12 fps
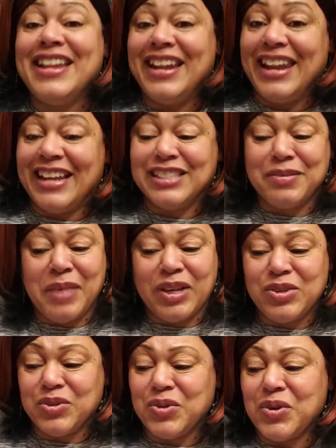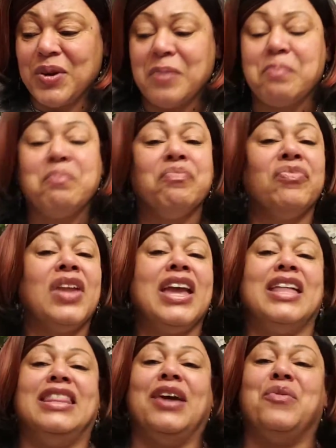Let's make sure
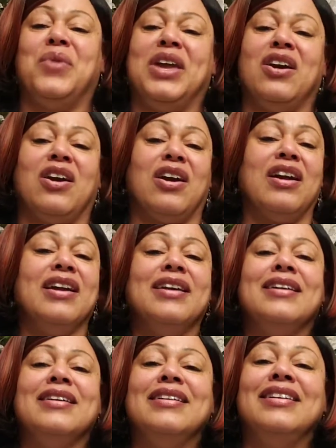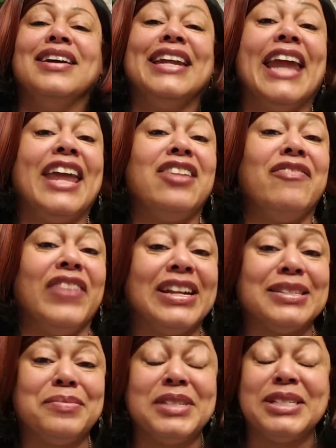that we are looking at
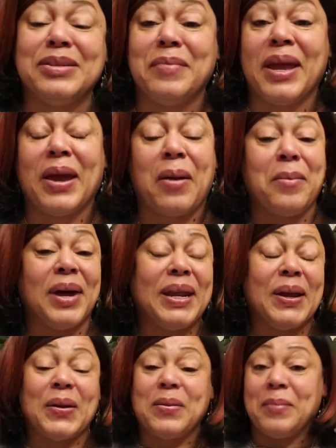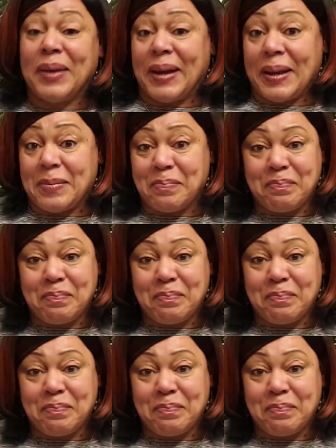investments to make our money earn money.